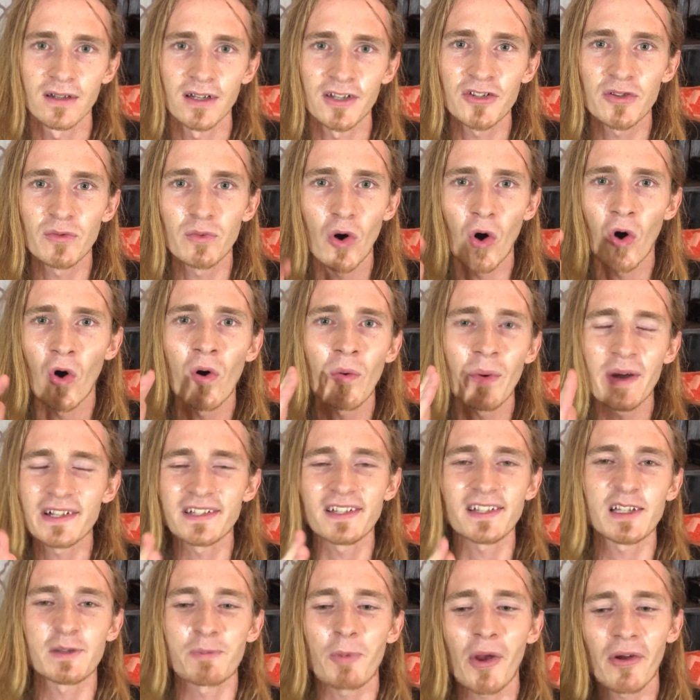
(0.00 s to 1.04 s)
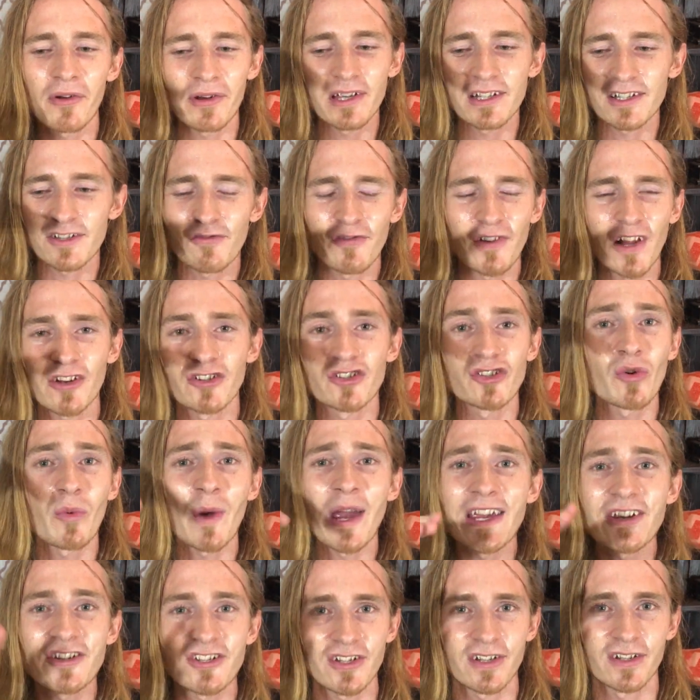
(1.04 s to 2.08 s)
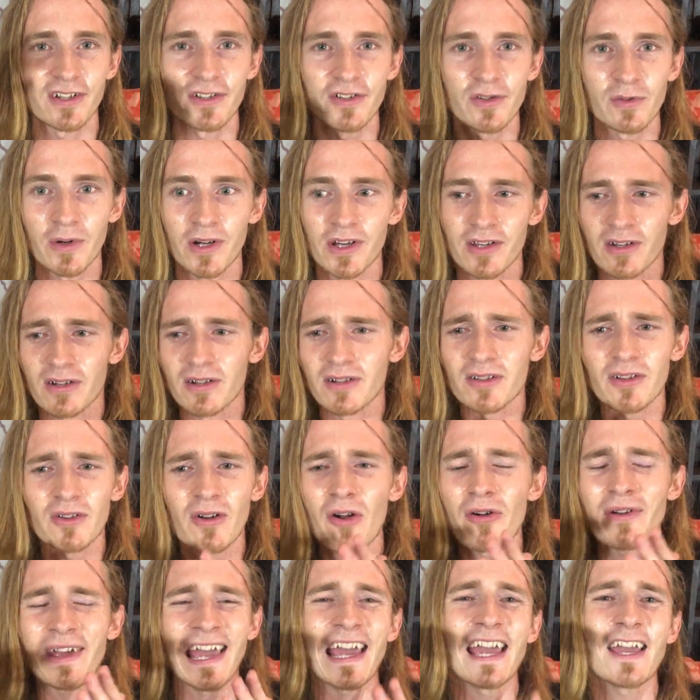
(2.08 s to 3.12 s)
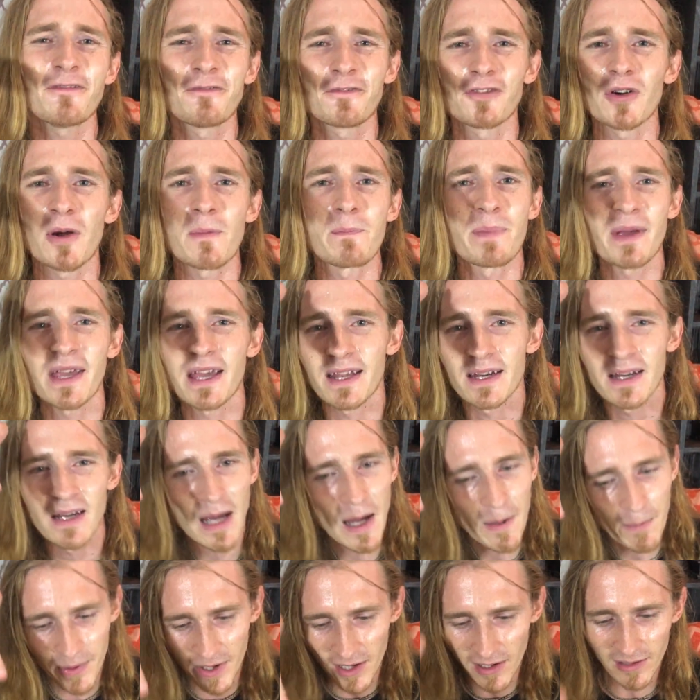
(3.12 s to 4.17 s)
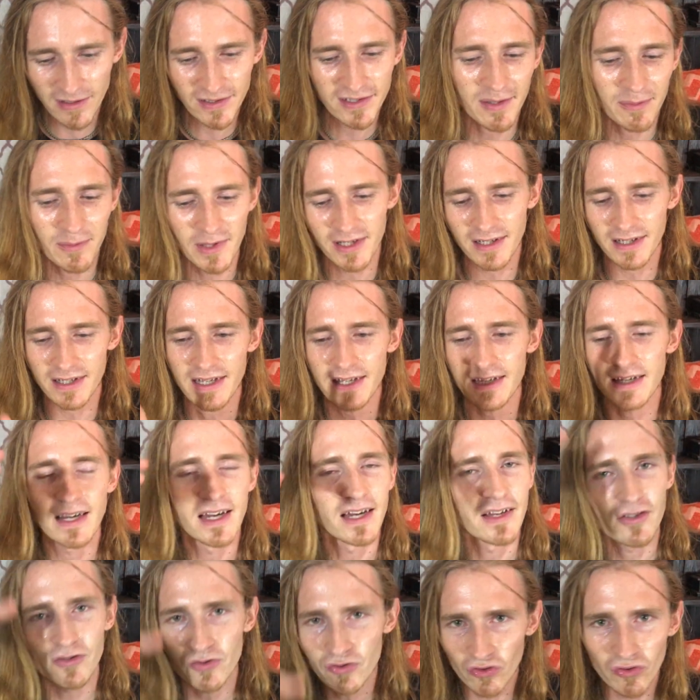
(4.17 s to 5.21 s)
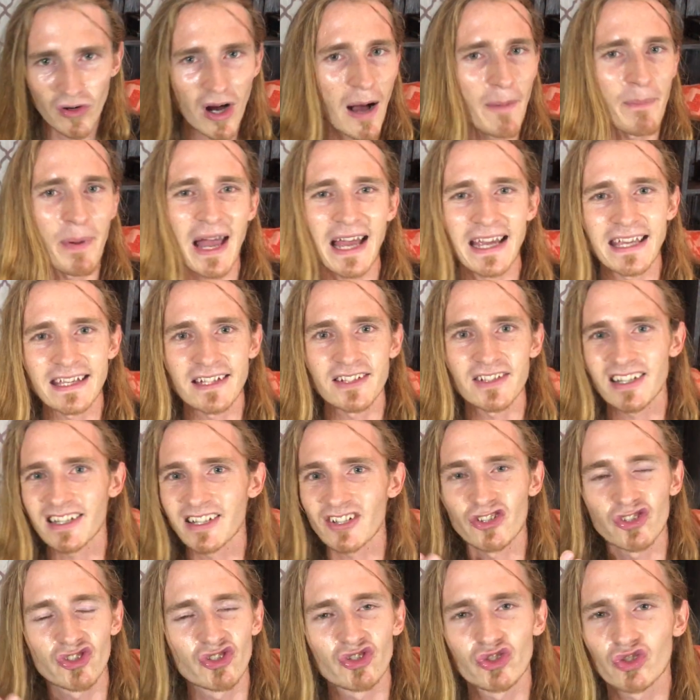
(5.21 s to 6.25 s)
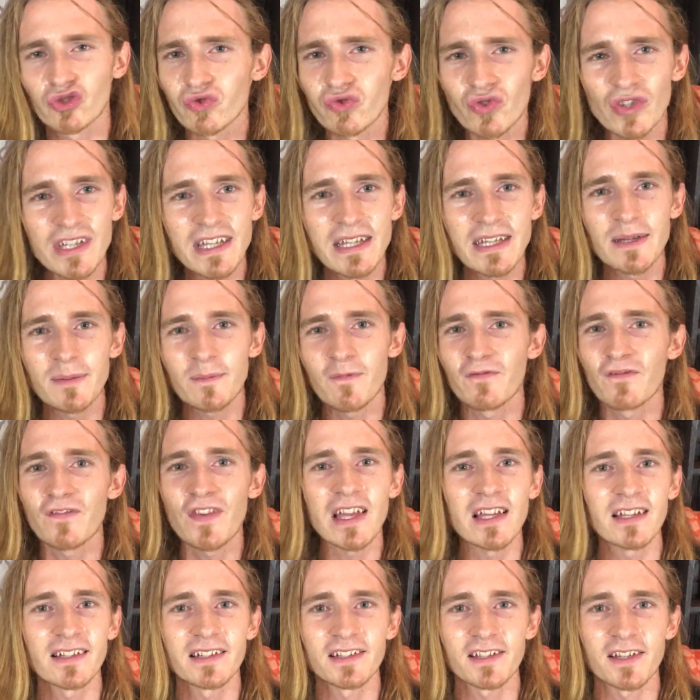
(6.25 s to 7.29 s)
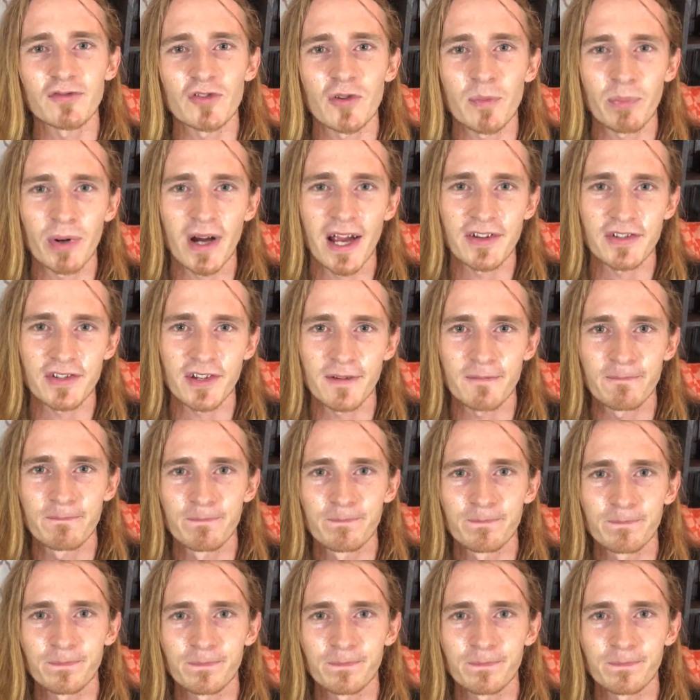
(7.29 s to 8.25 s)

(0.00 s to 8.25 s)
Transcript: And you will always experience fluctuations where you're okay for a bit, but ultimately you drop back into extreme feelings of depression.